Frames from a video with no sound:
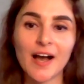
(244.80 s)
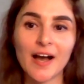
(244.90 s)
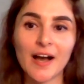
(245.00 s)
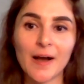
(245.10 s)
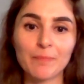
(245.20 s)

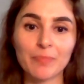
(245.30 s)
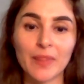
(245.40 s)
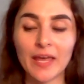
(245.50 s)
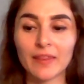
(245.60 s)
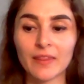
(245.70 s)

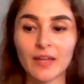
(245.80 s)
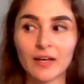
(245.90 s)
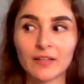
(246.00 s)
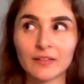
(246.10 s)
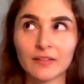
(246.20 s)
And
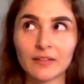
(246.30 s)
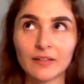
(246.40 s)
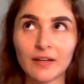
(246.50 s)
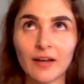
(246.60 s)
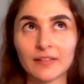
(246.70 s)

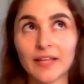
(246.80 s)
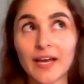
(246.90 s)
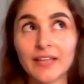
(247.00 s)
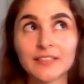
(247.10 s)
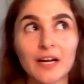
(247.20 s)

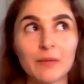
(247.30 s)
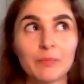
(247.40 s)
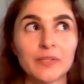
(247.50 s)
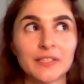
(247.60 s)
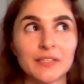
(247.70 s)
that
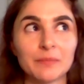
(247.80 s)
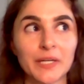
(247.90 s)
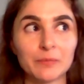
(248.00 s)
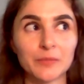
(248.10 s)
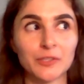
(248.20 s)
company
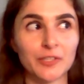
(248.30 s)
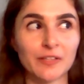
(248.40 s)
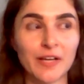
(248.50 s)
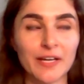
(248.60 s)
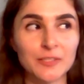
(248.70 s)
made me
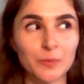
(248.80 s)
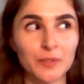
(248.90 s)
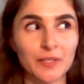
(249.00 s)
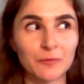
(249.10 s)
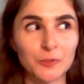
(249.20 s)
realize
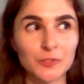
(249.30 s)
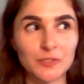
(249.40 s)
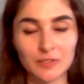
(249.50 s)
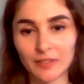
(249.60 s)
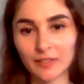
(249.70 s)
when I
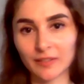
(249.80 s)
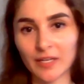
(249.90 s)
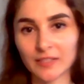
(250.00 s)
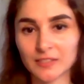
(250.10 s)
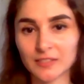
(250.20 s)
was in
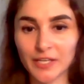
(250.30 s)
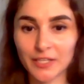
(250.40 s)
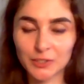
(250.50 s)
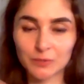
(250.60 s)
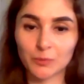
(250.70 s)
that selection